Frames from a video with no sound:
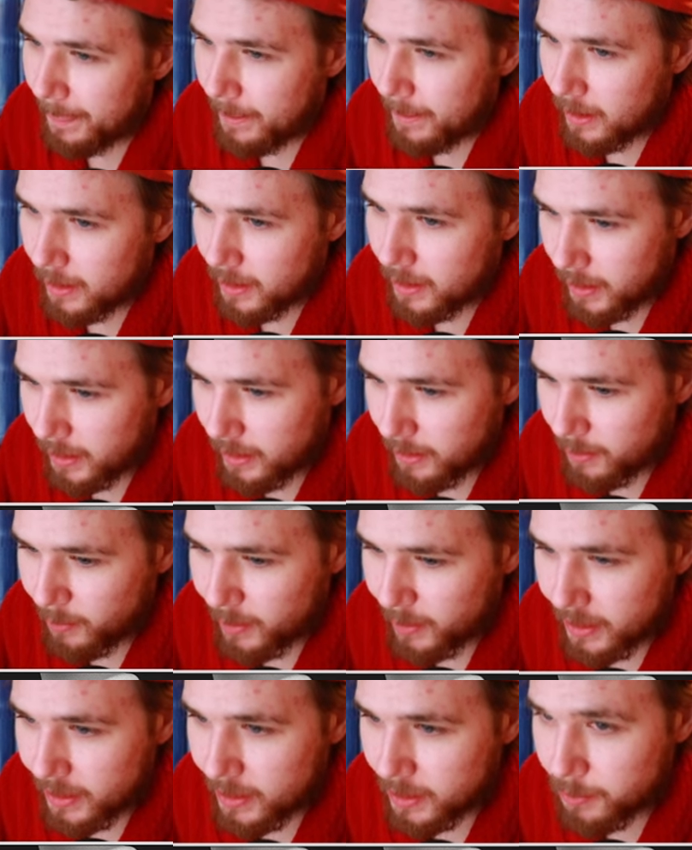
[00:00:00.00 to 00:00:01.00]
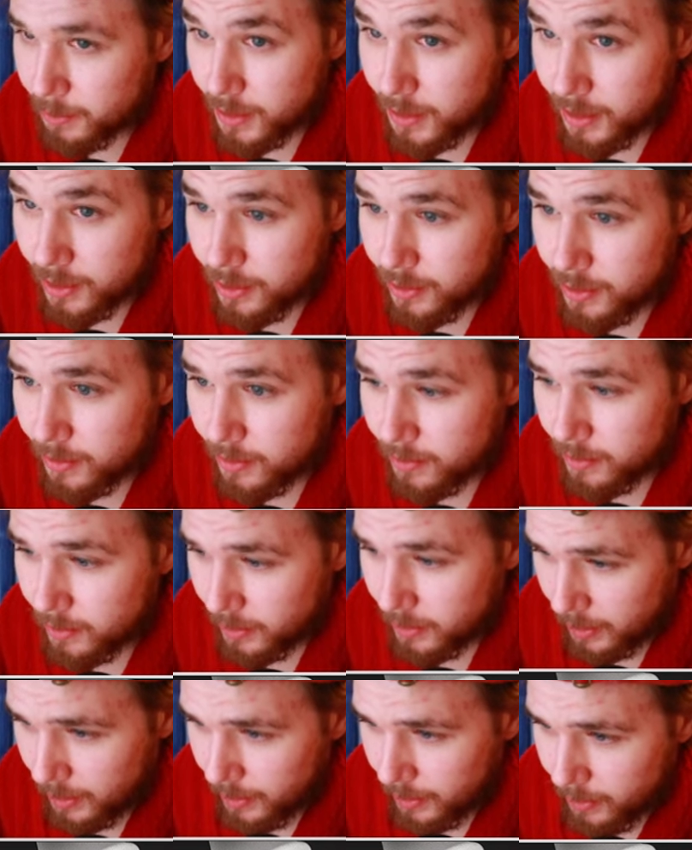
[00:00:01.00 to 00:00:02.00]
And we get this position,
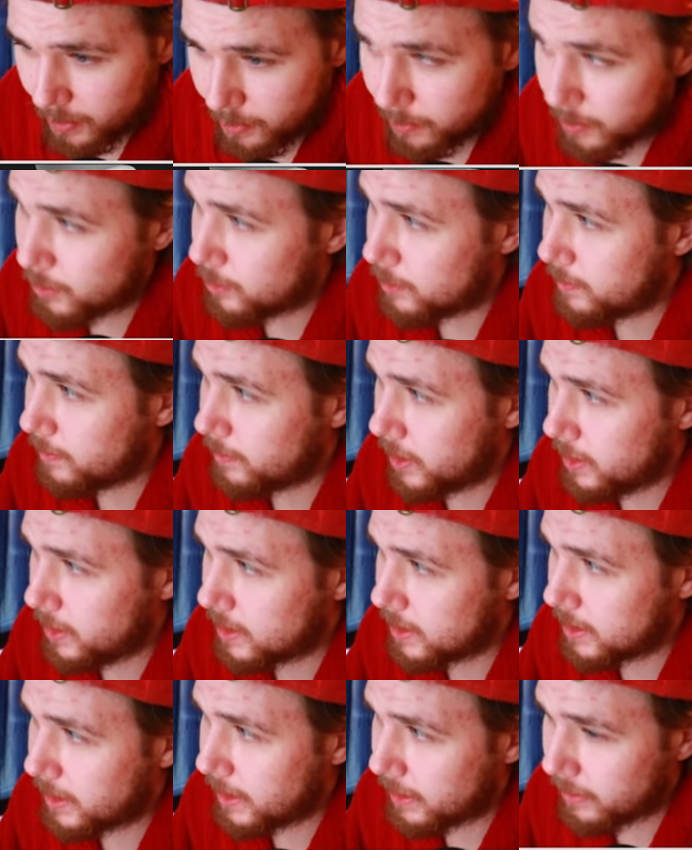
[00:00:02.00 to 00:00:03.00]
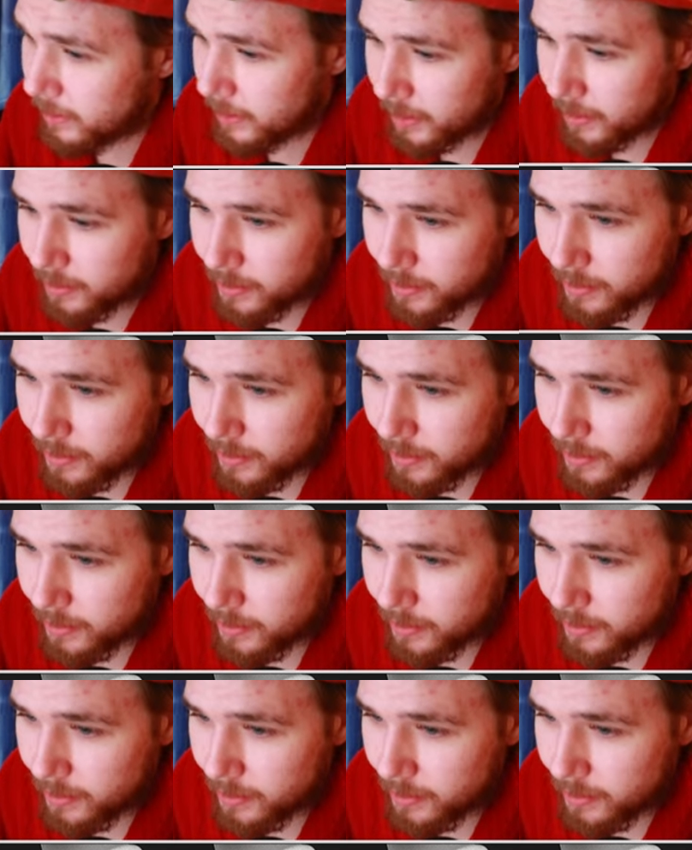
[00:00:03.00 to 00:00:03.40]
which was very scary.